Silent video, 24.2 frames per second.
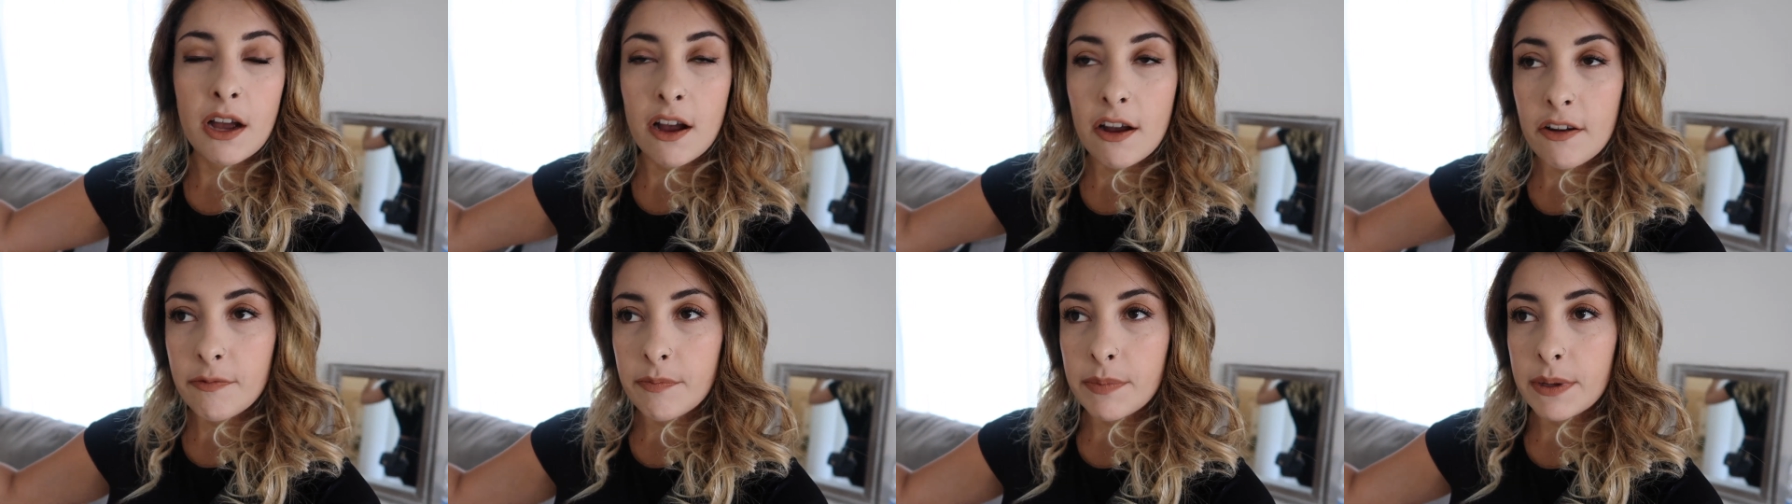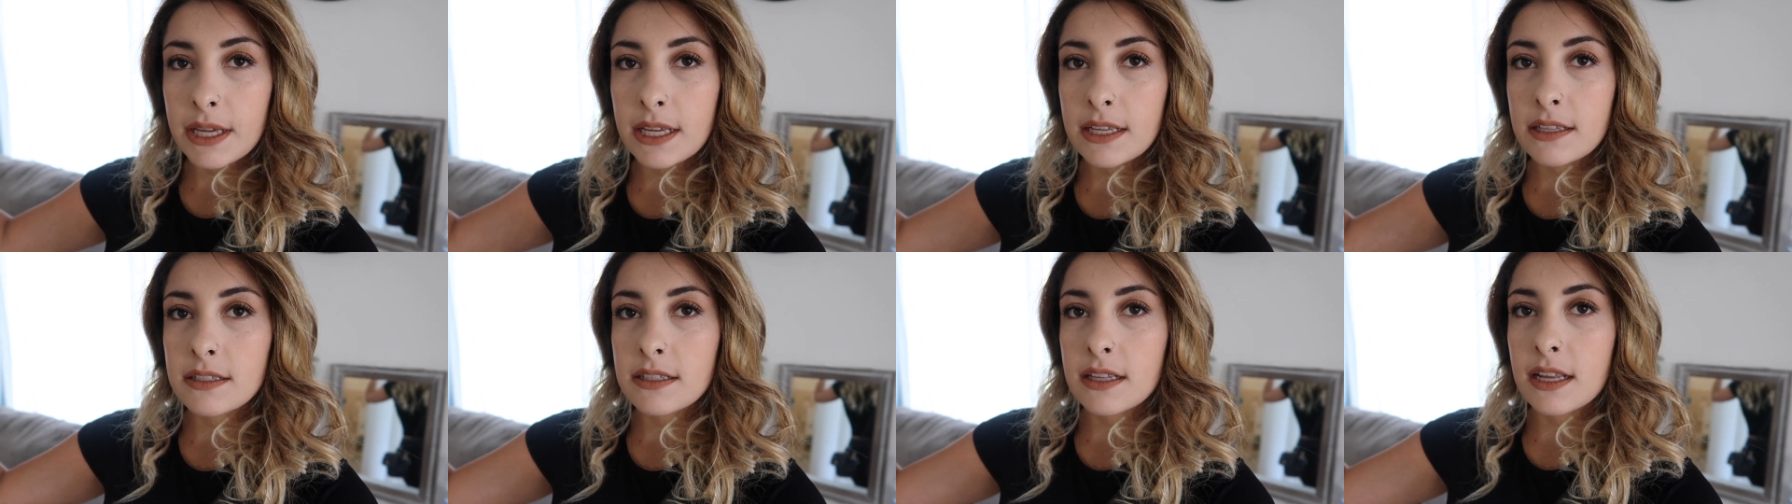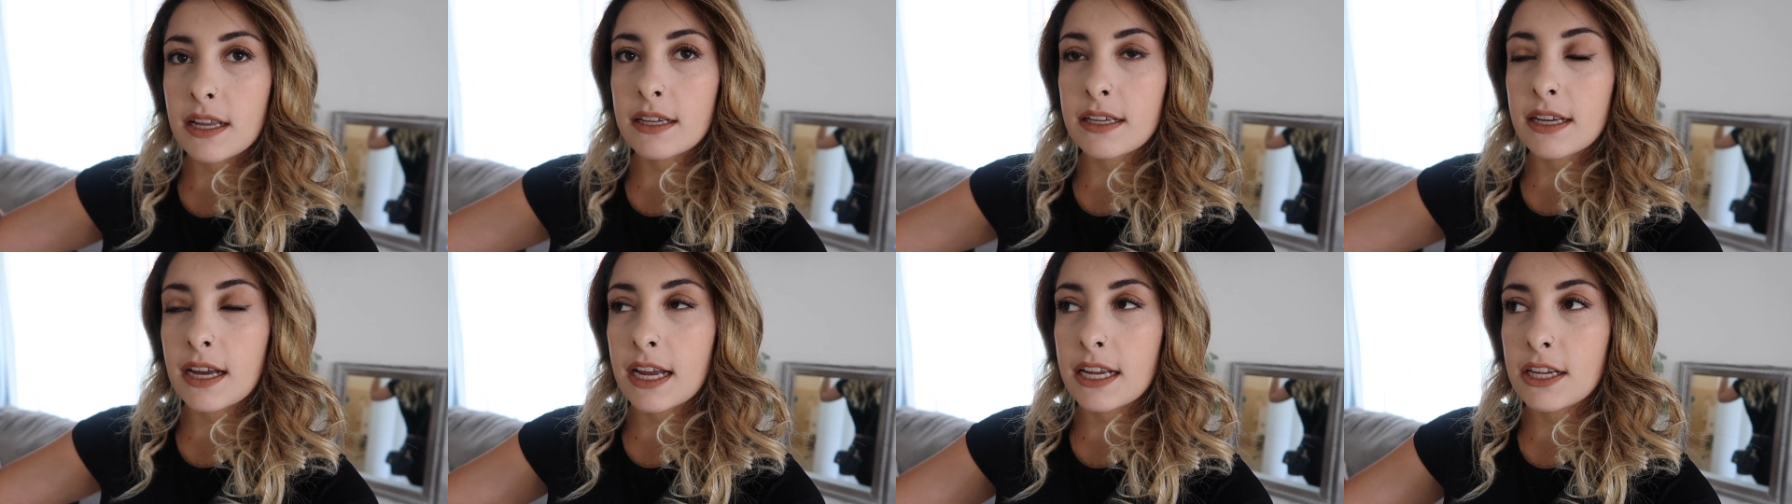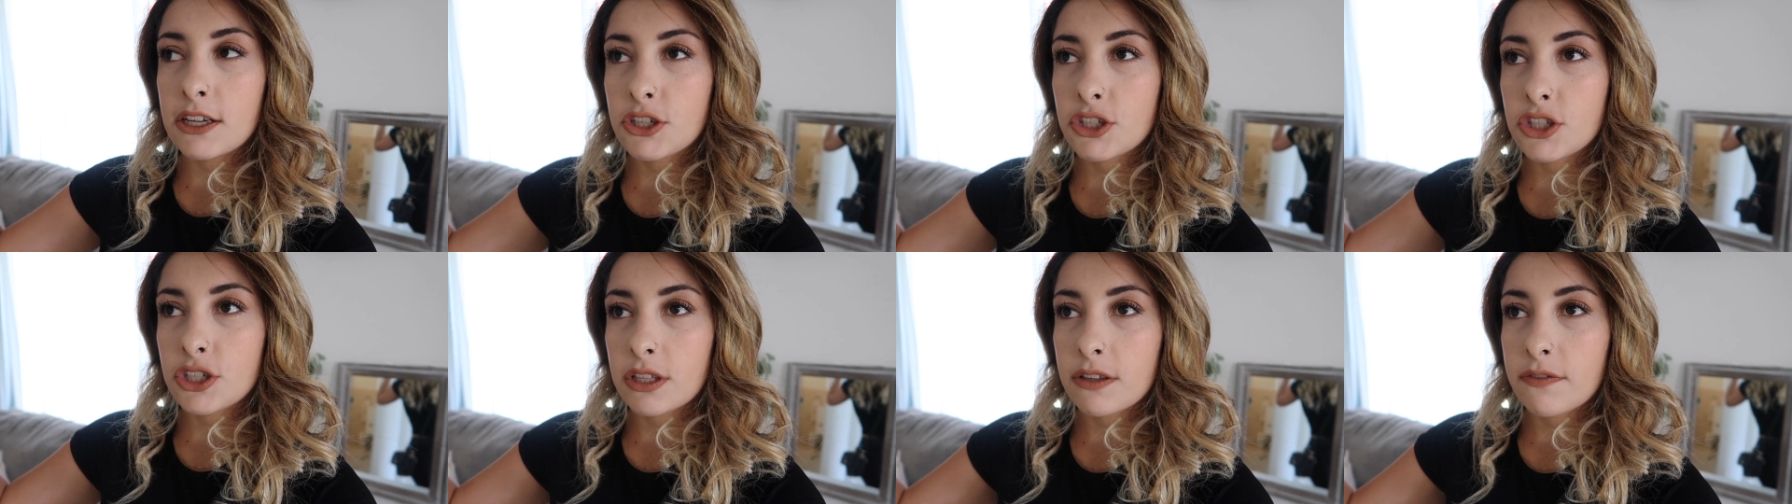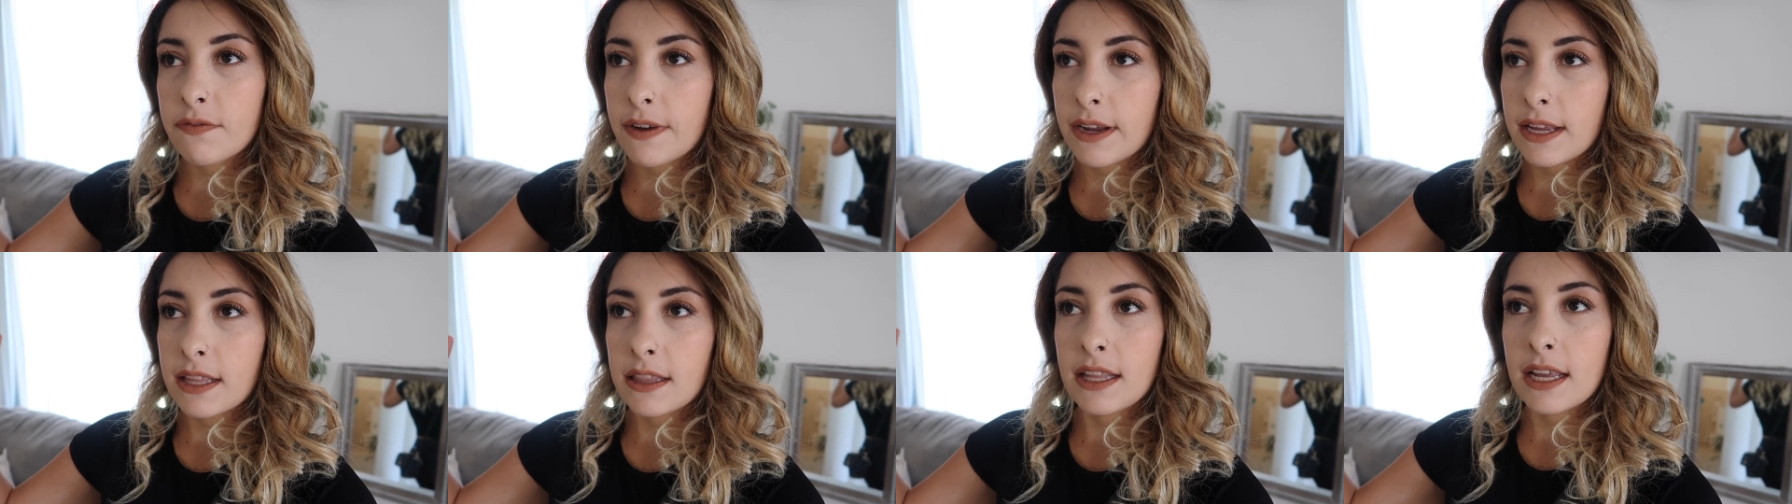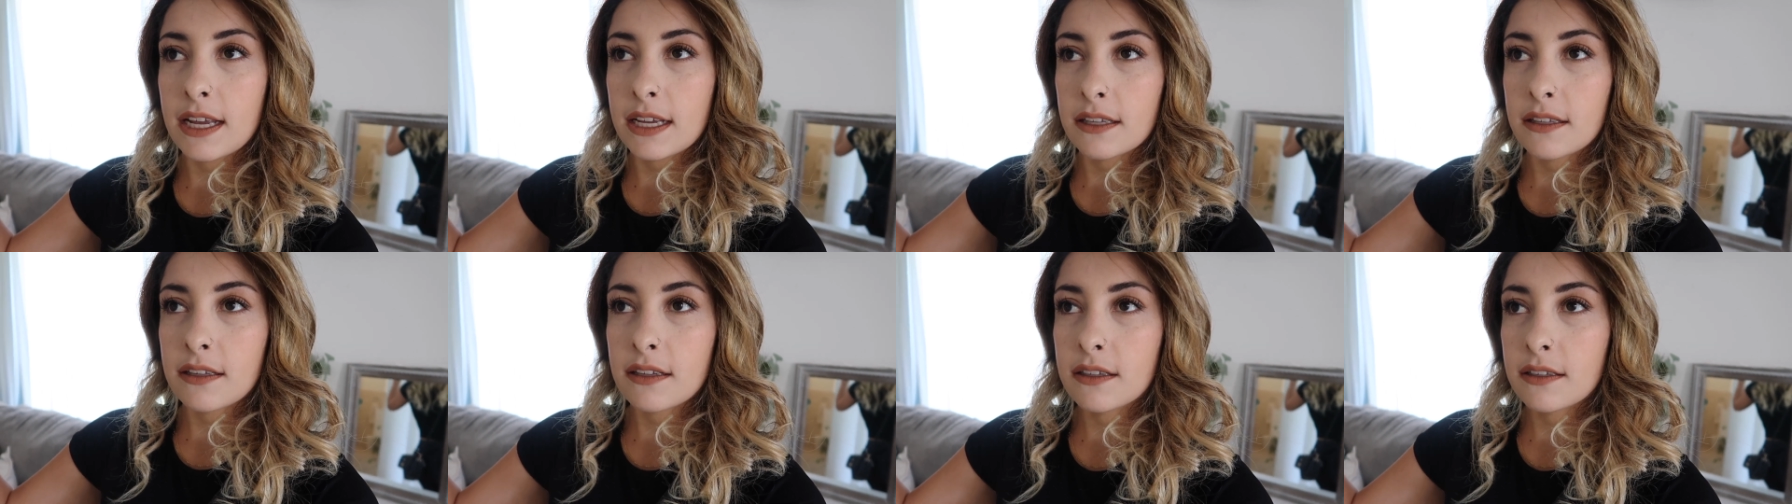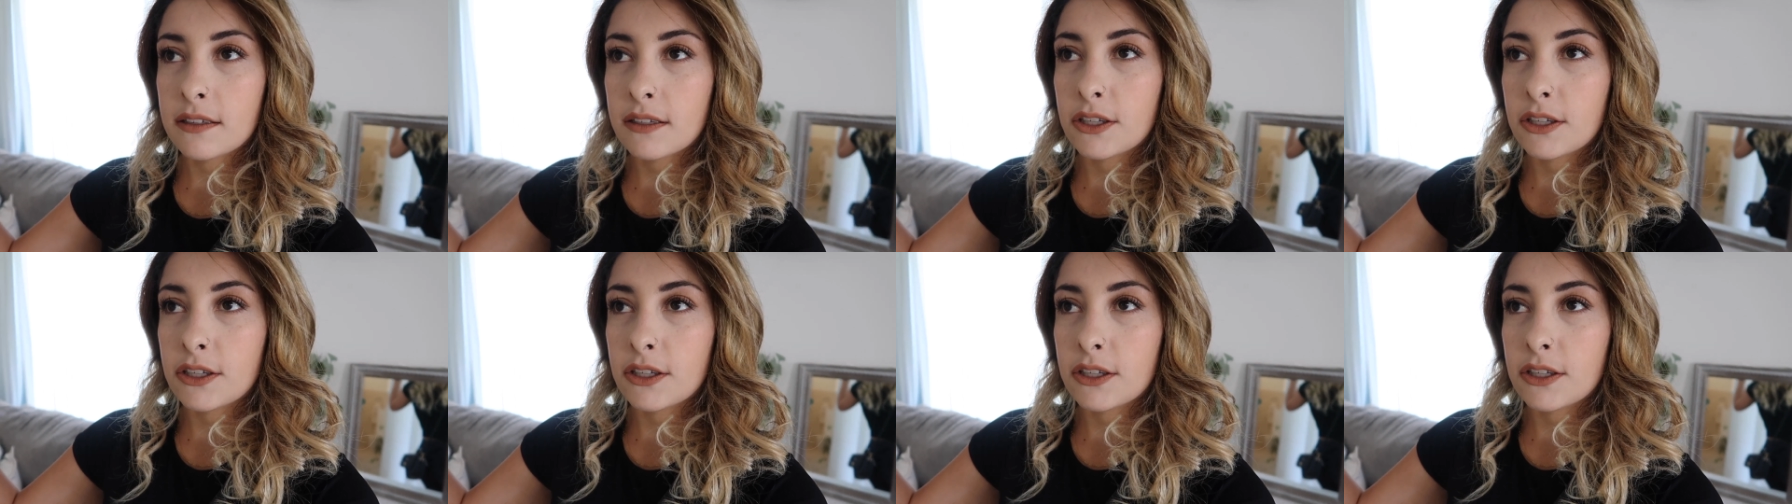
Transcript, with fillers: off base like i usually find like